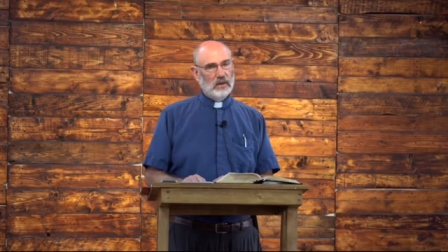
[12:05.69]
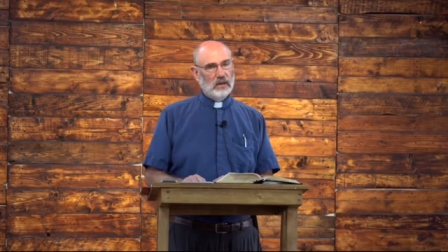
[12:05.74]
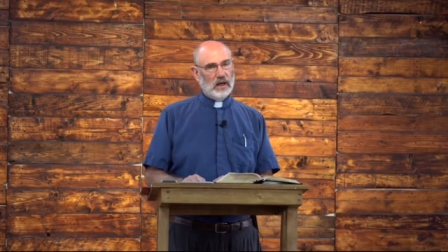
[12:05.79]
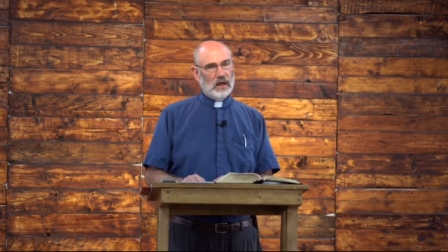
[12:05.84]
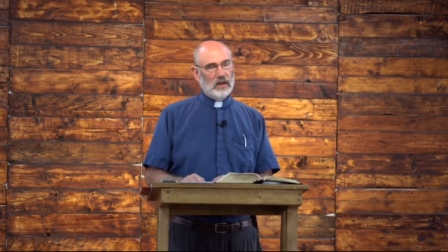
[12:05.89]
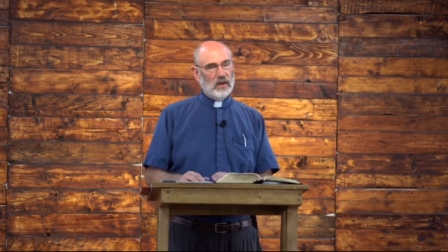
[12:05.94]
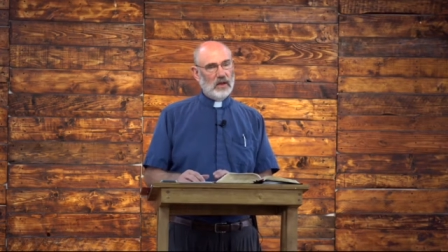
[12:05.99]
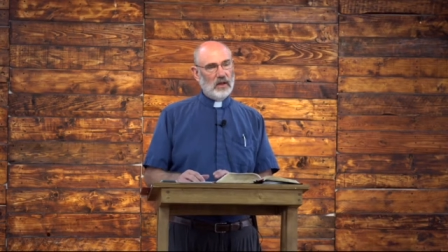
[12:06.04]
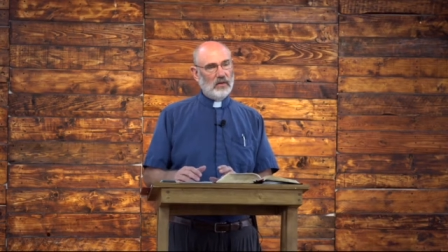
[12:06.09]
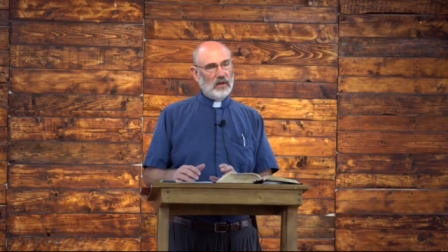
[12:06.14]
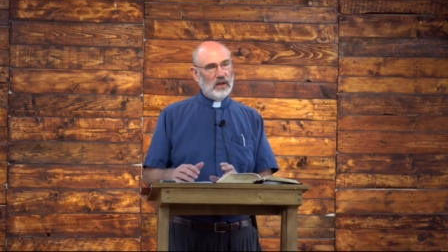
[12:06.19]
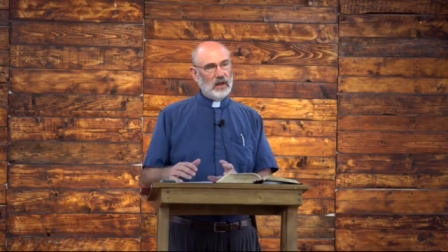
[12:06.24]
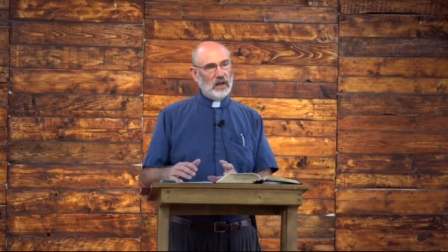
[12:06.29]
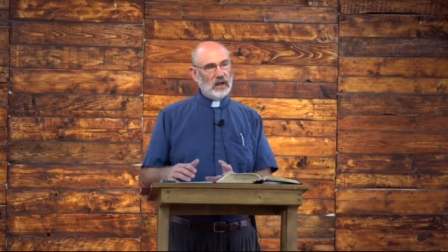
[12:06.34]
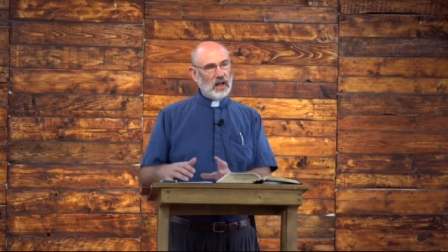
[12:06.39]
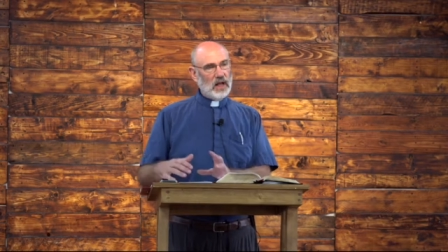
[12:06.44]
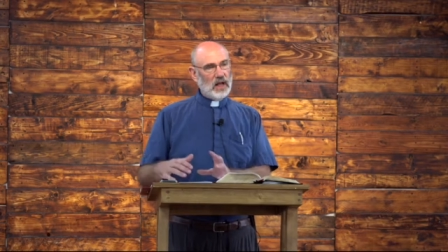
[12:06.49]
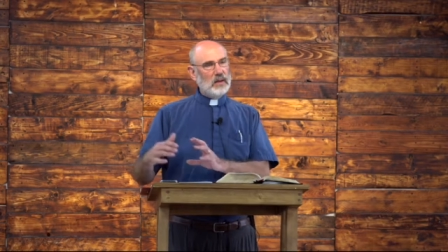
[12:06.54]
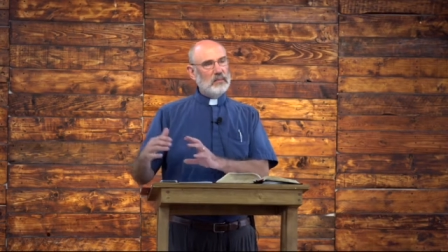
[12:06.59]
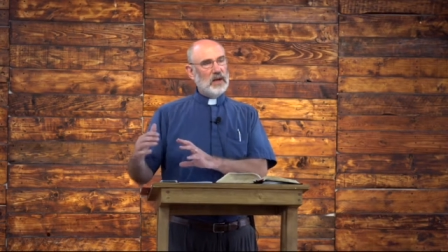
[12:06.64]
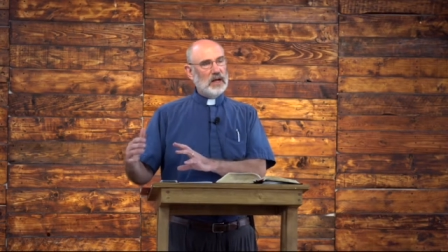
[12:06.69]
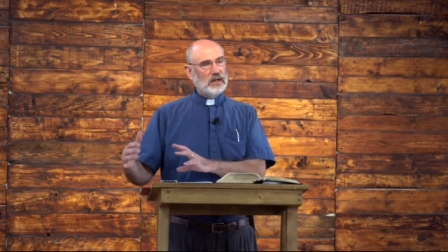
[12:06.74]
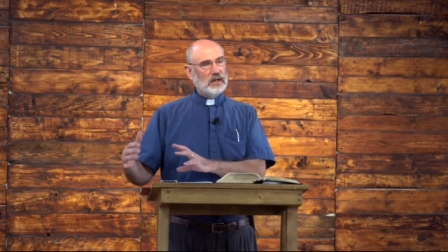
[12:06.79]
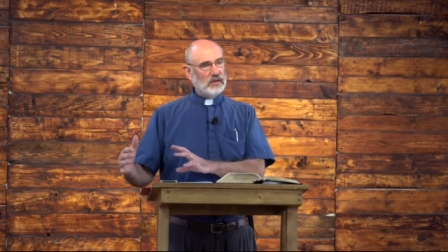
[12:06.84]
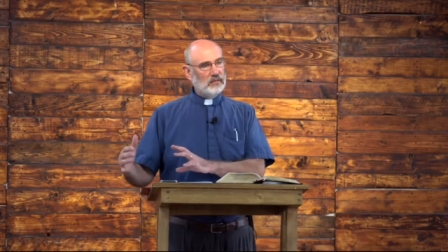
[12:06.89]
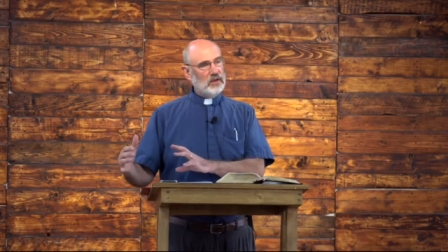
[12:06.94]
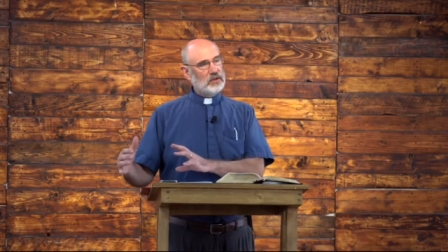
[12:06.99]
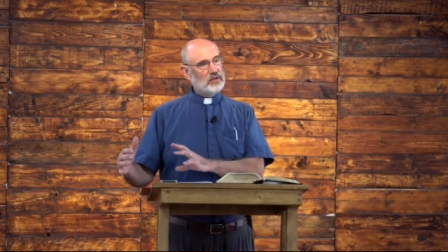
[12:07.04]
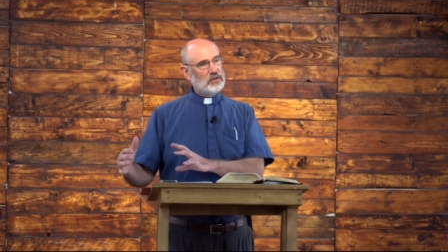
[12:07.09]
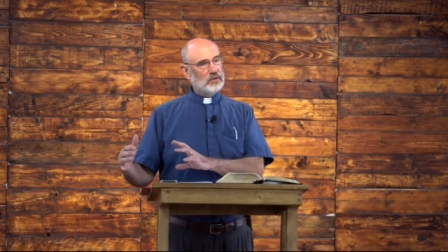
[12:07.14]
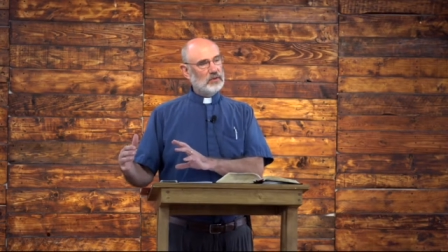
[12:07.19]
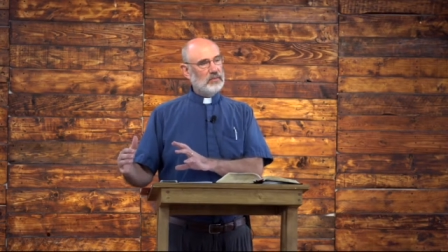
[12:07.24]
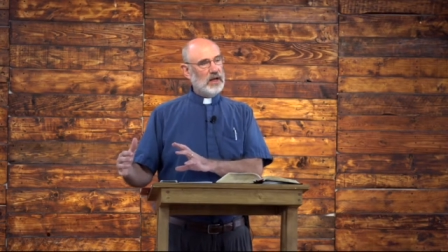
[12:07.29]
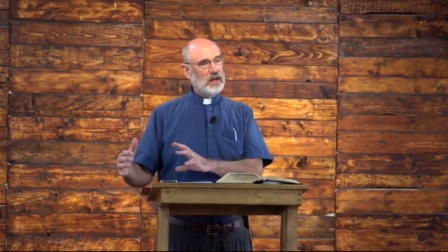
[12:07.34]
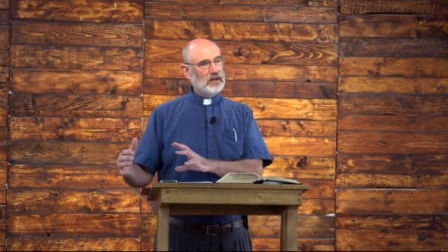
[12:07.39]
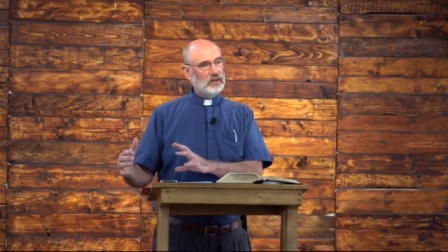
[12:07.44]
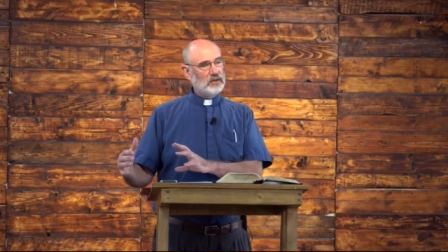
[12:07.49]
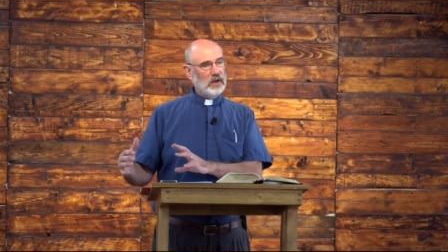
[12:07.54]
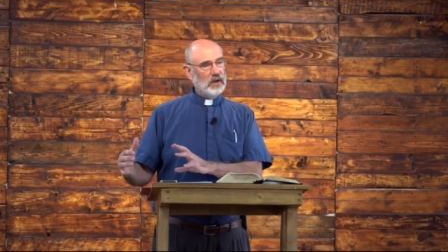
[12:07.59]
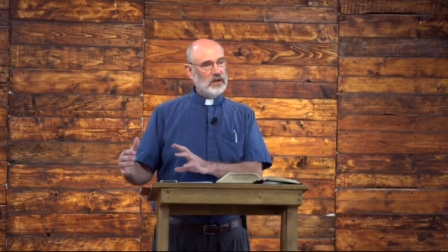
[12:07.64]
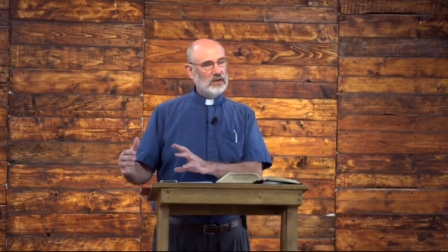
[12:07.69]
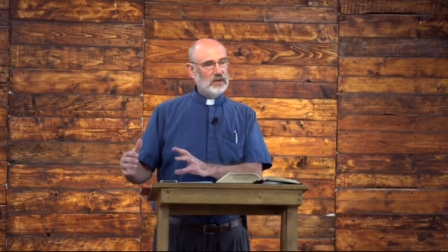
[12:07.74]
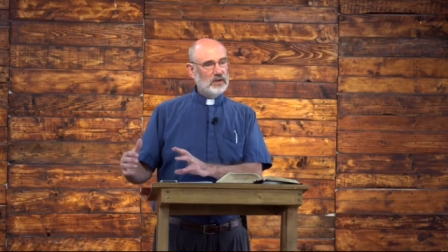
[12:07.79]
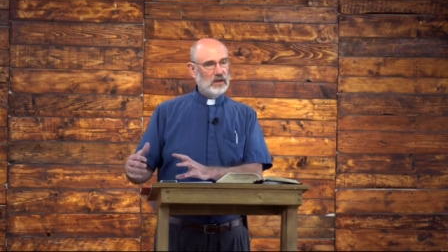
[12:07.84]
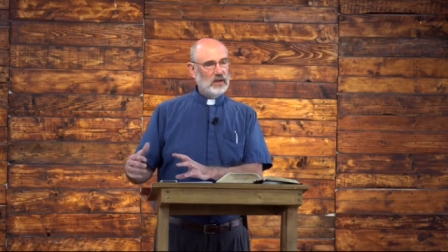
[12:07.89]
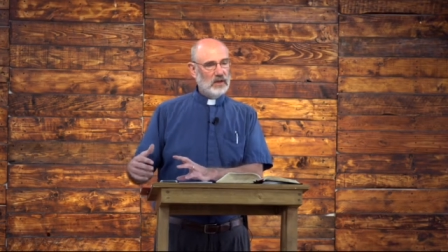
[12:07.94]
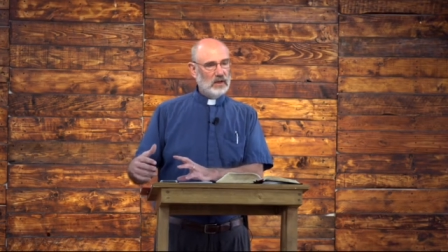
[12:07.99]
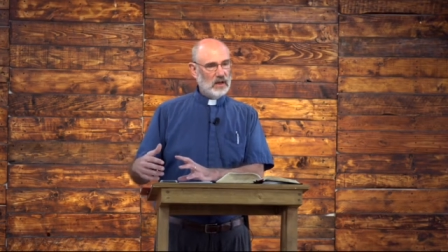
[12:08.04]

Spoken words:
And then the climax of Israel's maturation